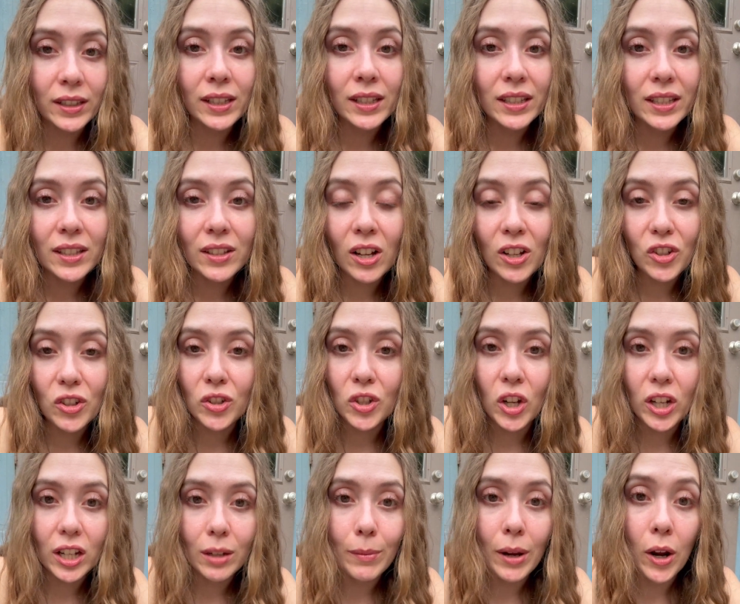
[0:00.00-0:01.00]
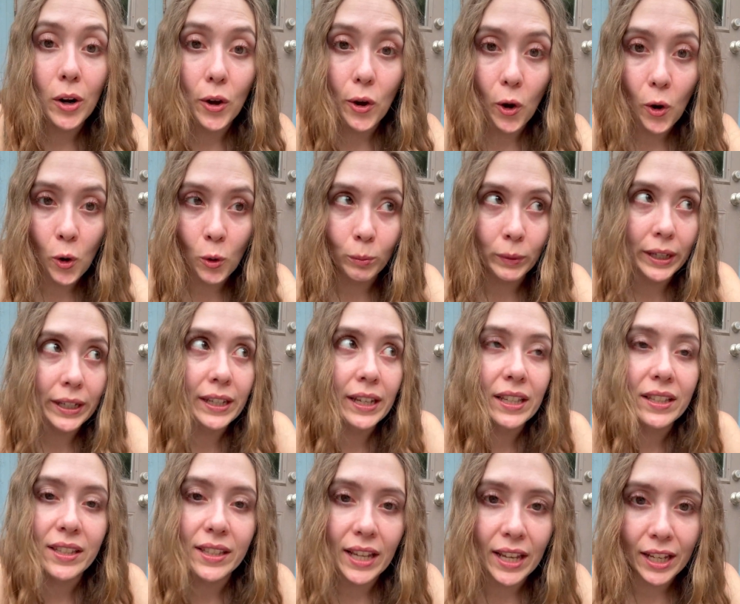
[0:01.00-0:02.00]
This is not just talking about a home, like
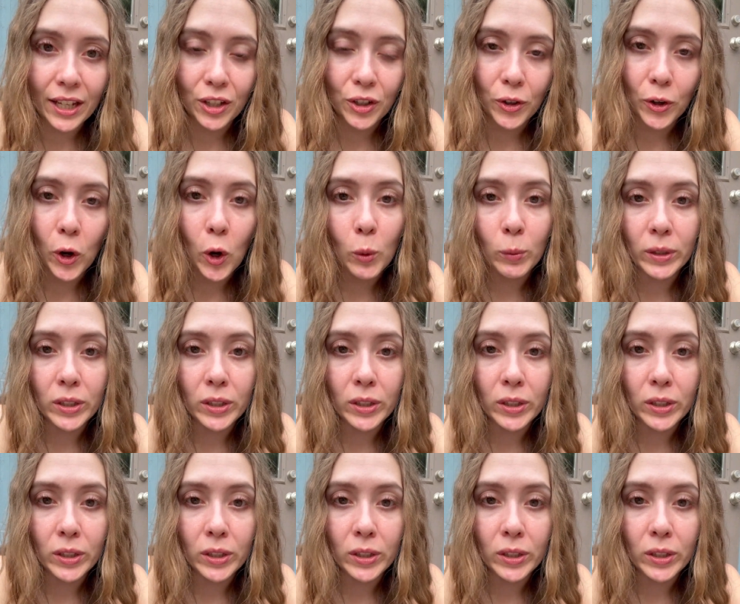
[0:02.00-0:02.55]
guests staying in your home.